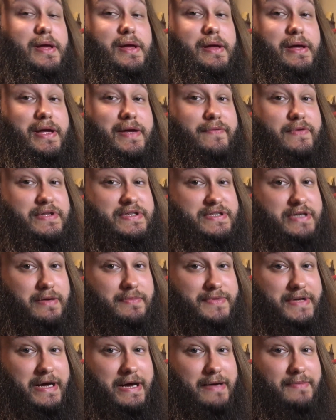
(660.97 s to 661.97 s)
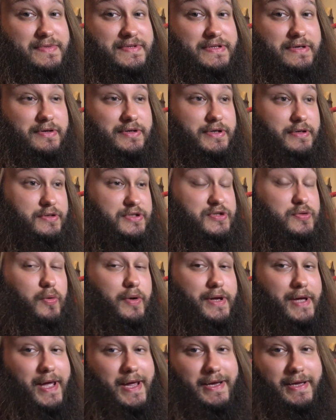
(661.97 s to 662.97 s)
even sometimes they'll use
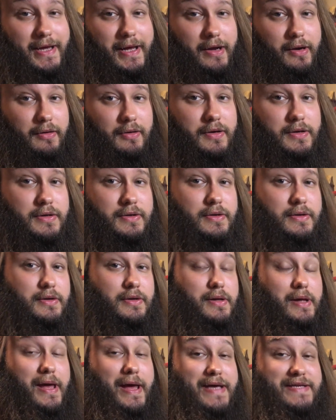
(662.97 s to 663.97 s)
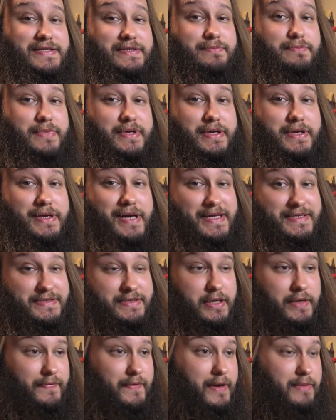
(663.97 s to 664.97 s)
28 cal. S&B has
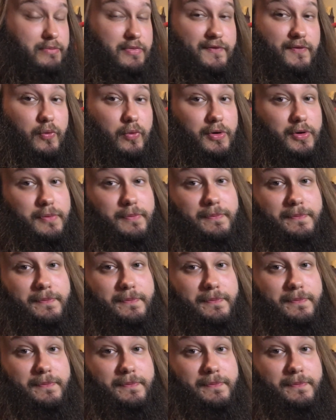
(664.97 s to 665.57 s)
done that before.